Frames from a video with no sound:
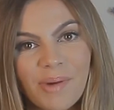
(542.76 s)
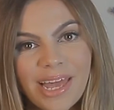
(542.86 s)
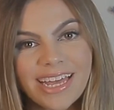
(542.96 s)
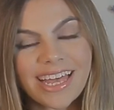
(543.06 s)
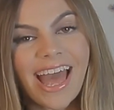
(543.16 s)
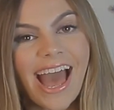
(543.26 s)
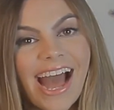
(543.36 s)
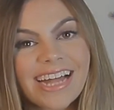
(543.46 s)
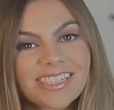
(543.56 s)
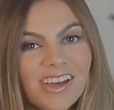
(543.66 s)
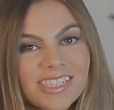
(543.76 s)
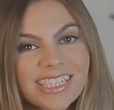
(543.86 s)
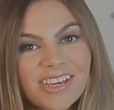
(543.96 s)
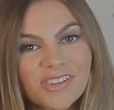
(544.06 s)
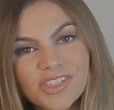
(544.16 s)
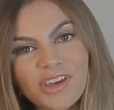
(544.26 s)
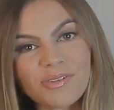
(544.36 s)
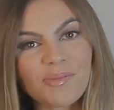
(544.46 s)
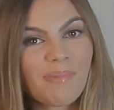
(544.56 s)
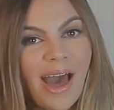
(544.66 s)
week and I'll see you
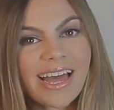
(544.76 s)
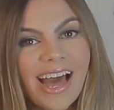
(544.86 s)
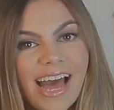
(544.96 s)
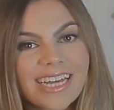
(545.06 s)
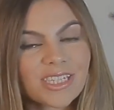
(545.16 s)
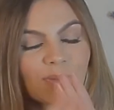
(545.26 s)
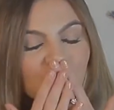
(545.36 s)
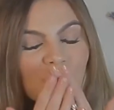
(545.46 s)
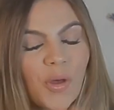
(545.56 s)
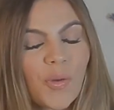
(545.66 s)
soon. Bye guys.